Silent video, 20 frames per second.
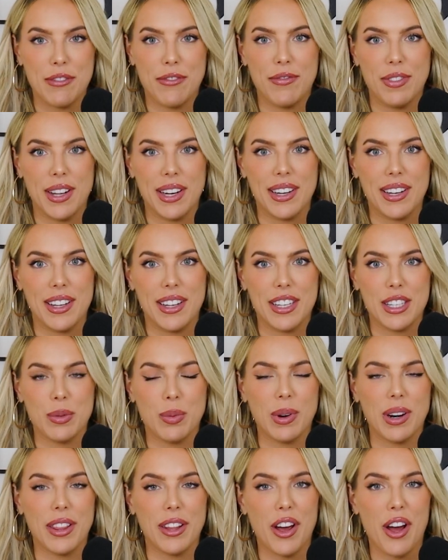of fitness,
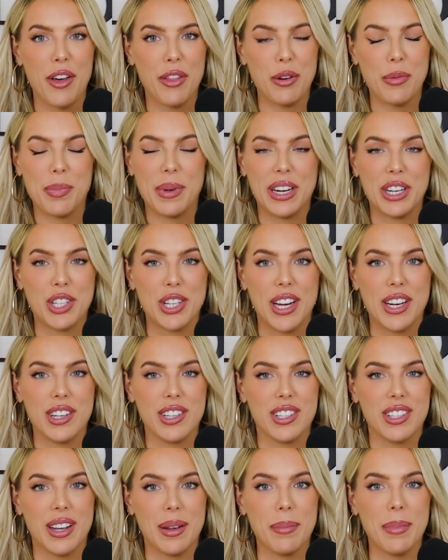one of the other big
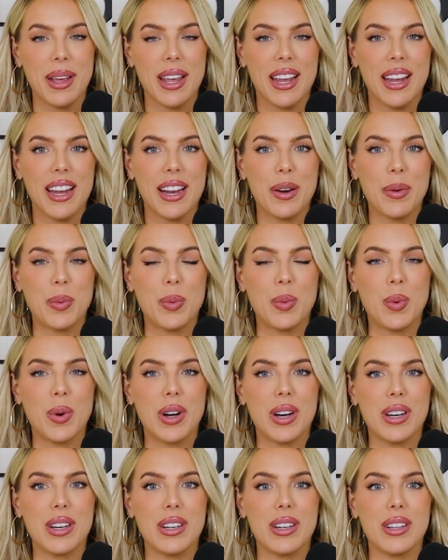changes I made
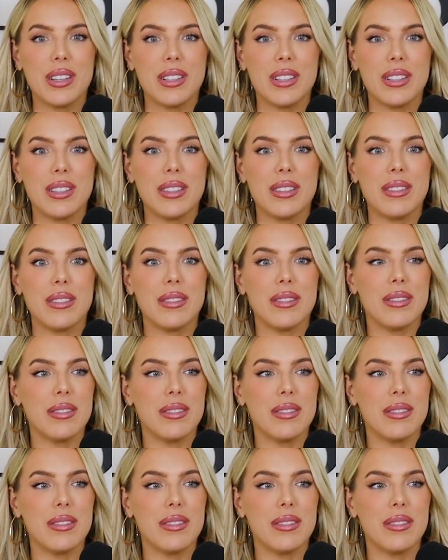was